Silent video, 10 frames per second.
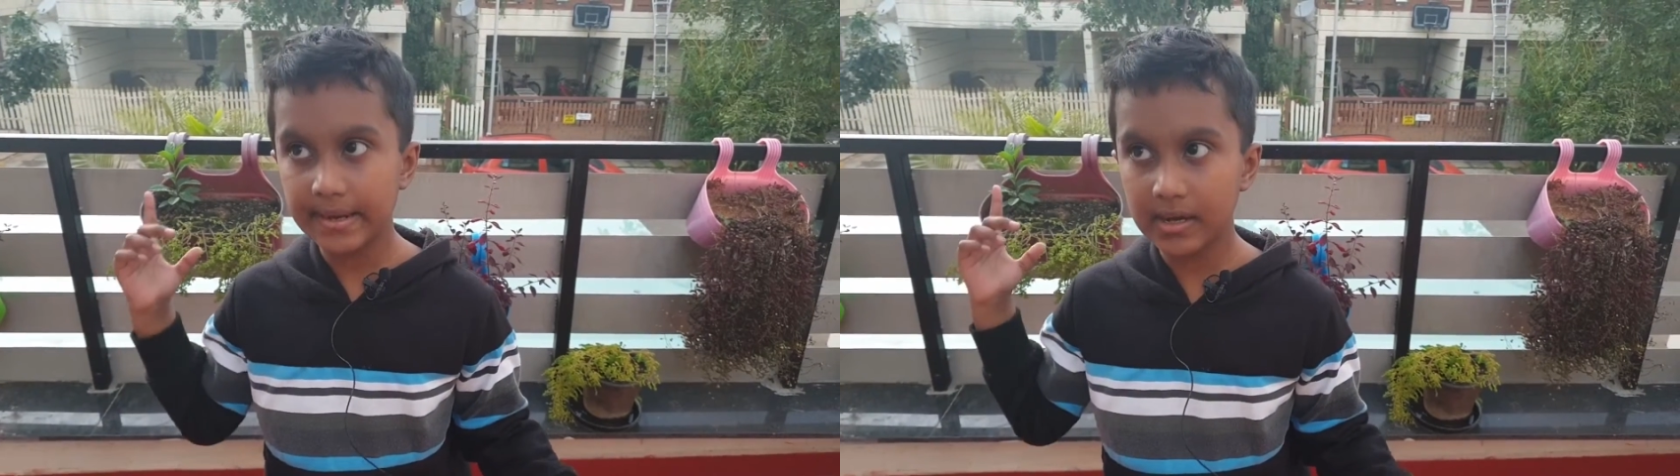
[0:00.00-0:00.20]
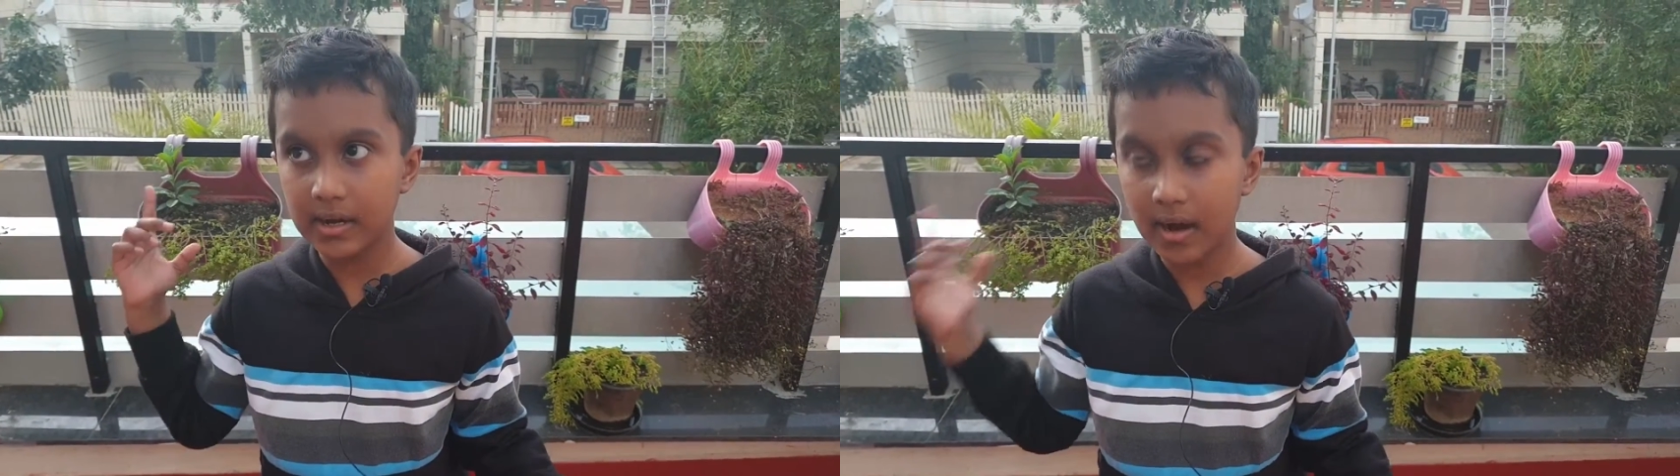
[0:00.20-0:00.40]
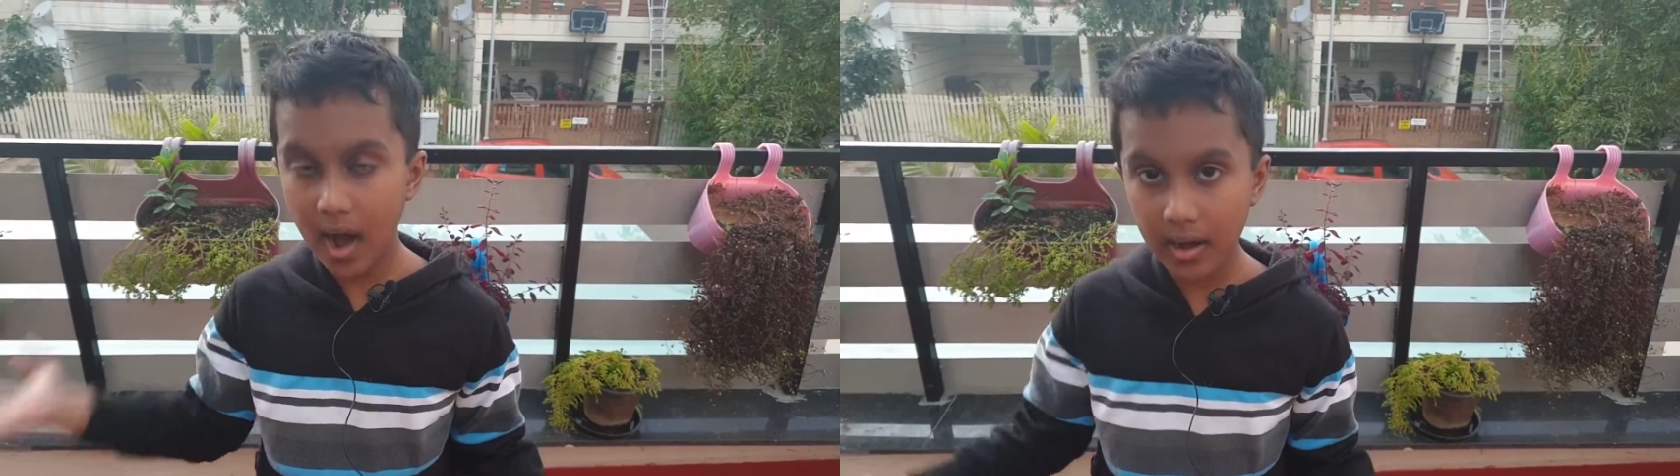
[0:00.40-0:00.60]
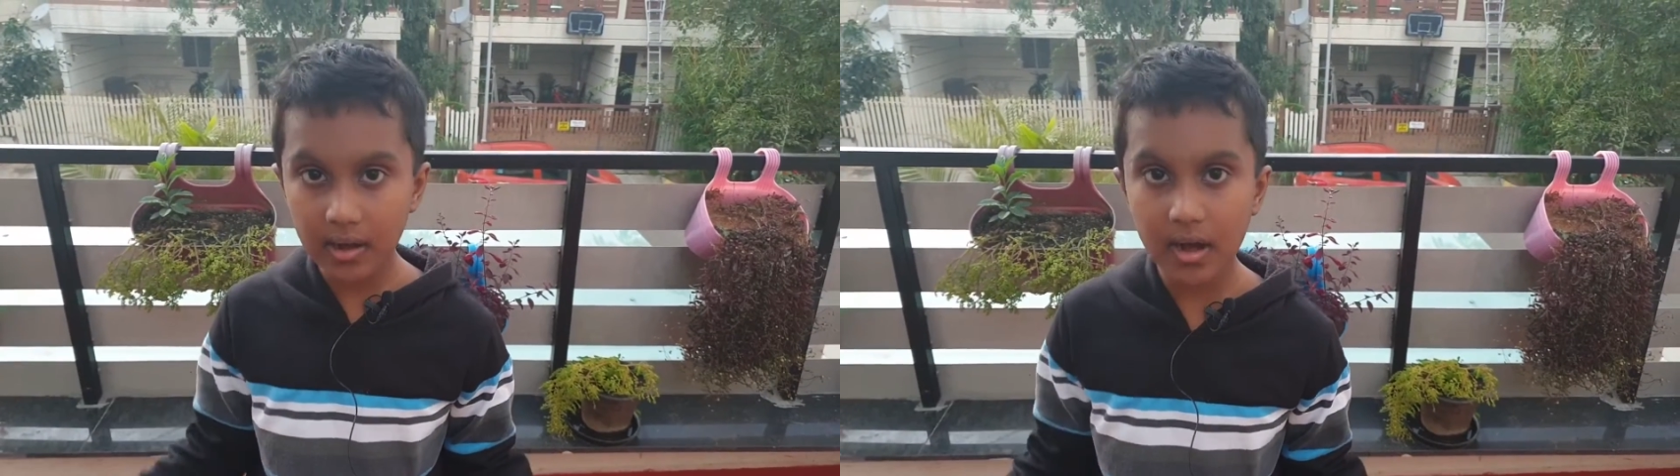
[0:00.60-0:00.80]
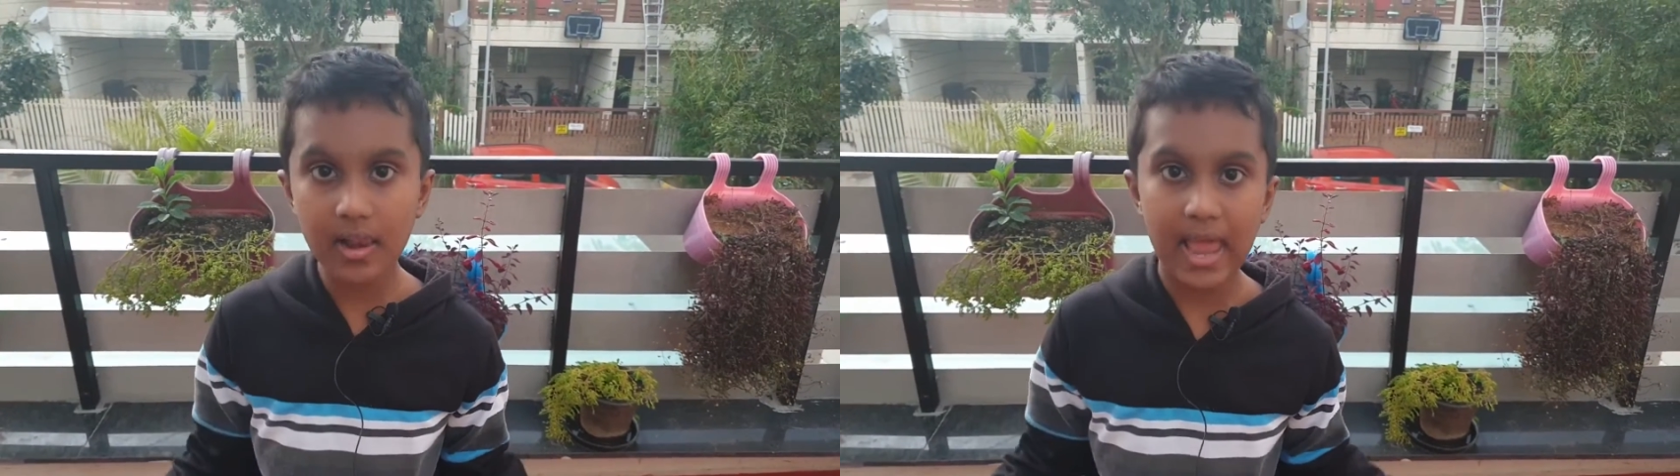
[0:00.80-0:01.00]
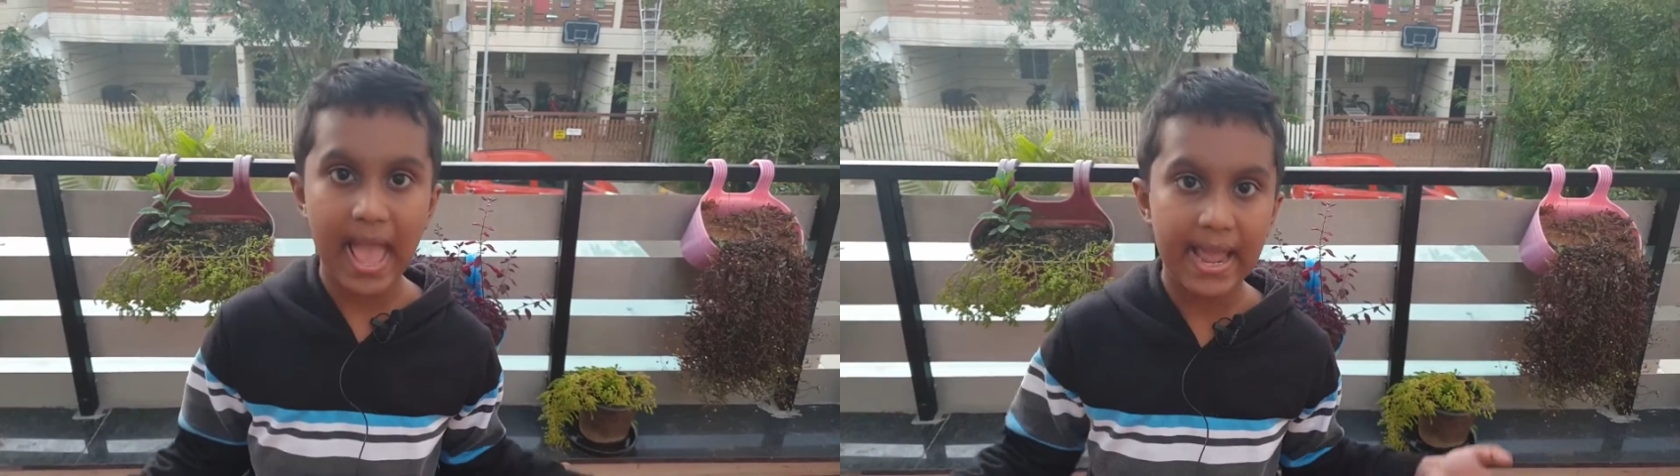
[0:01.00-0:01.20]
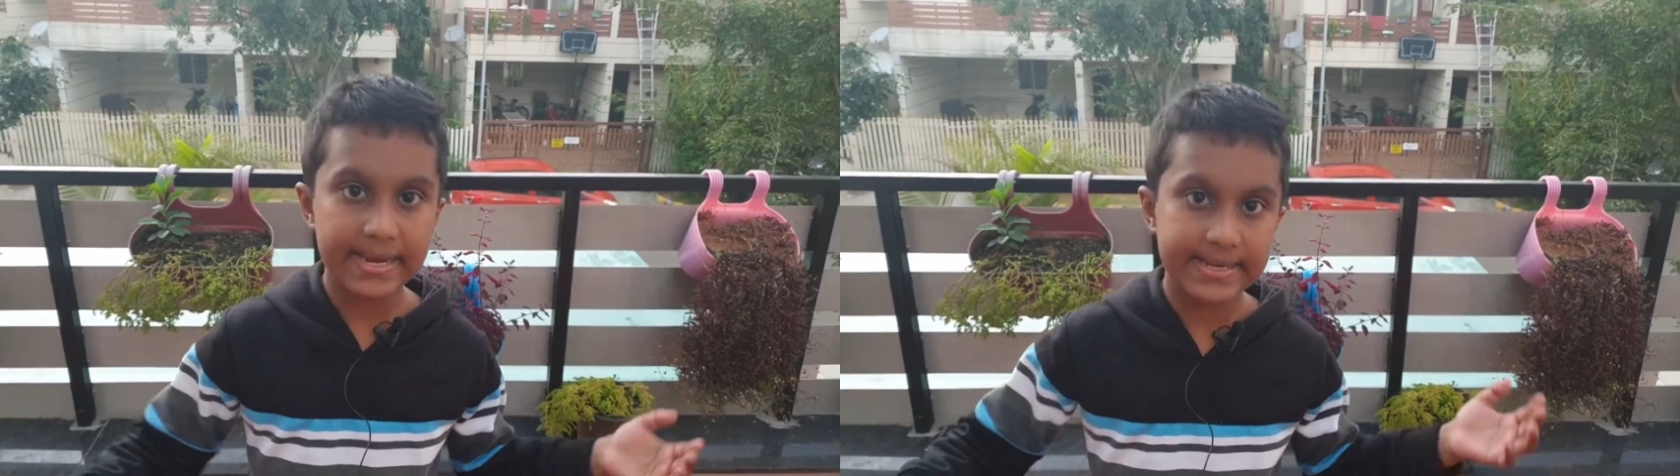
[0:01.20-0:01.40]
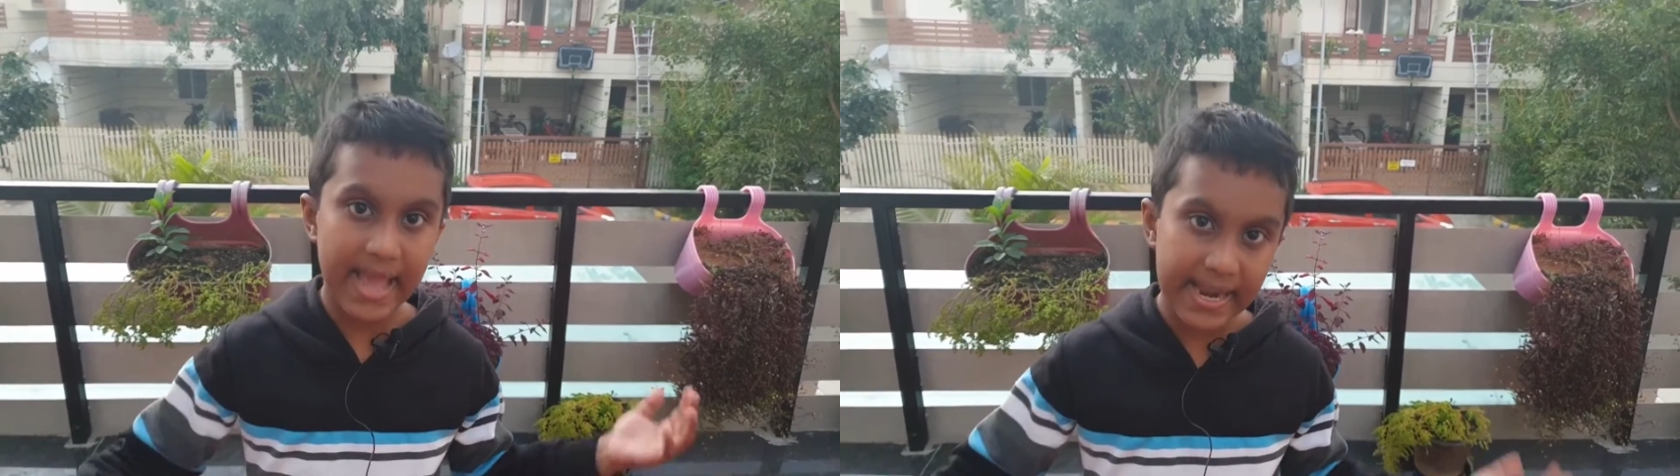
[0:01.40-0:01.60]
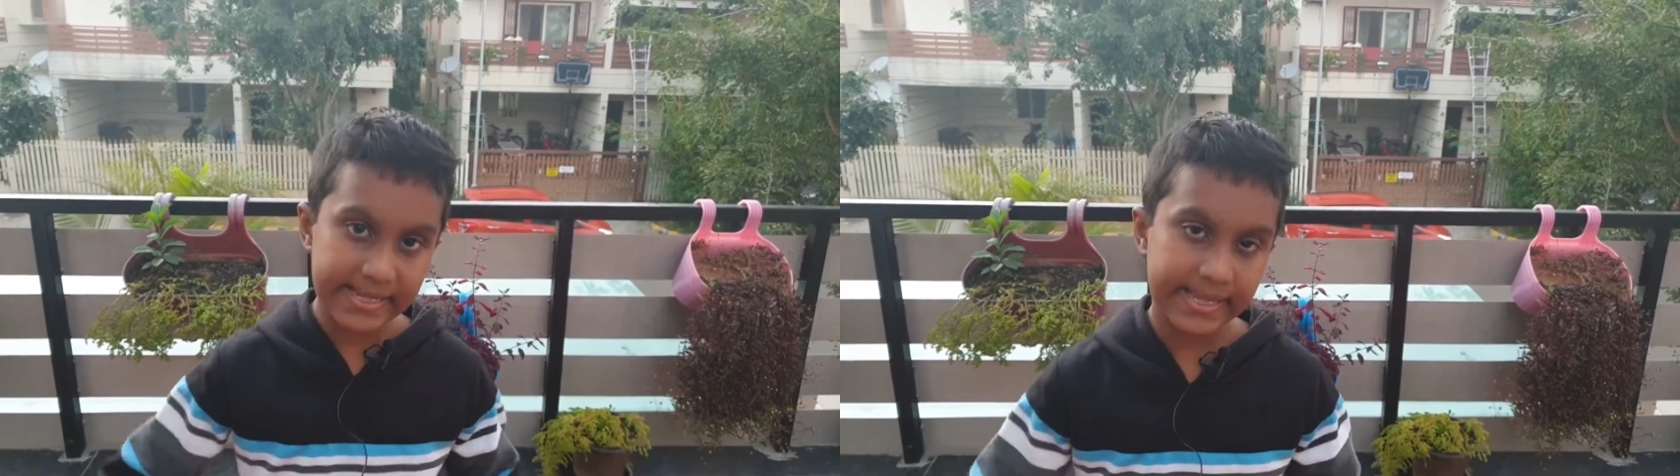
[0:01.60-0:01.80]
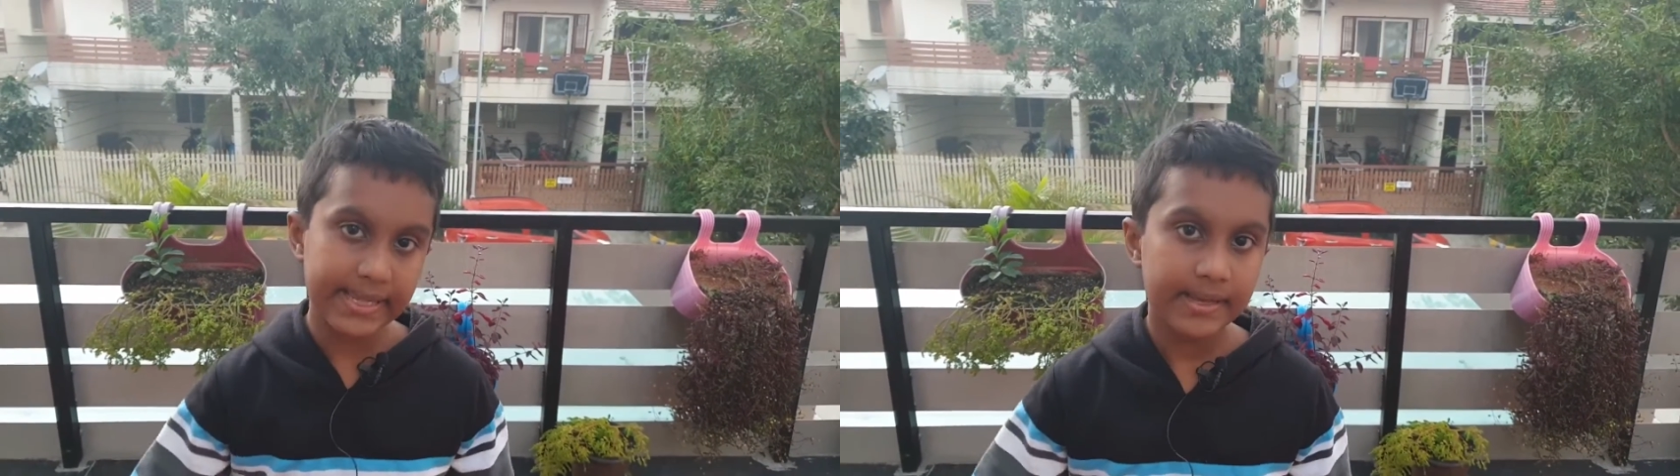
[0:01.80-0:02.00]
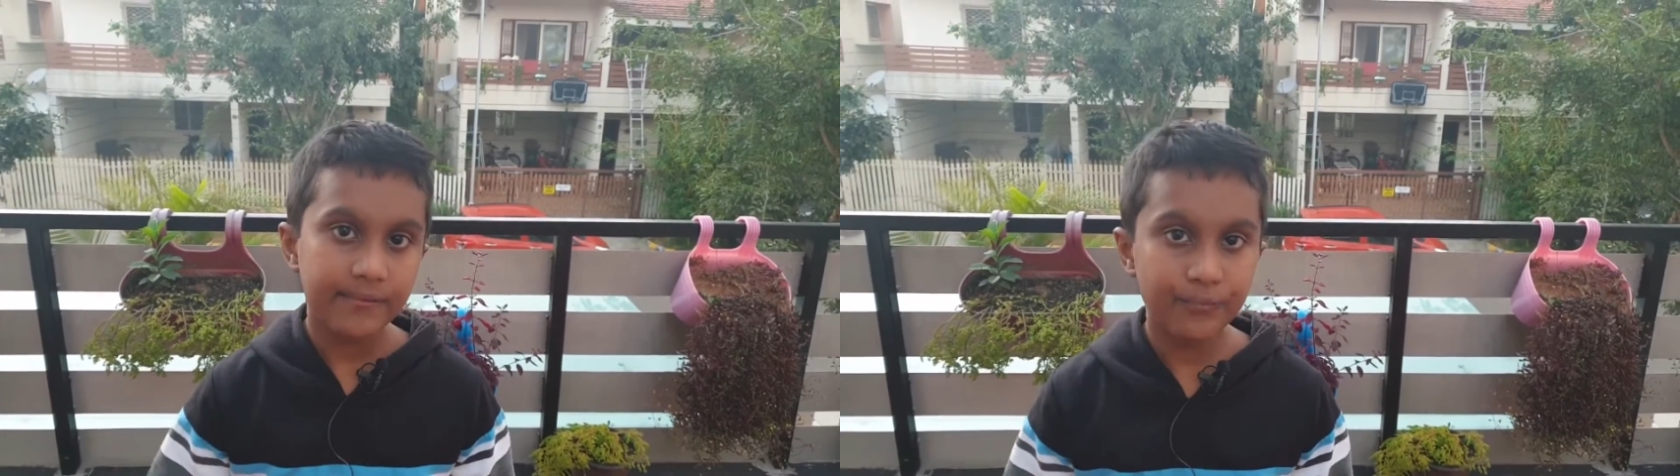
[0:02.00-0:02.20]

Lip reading: uncle and daddy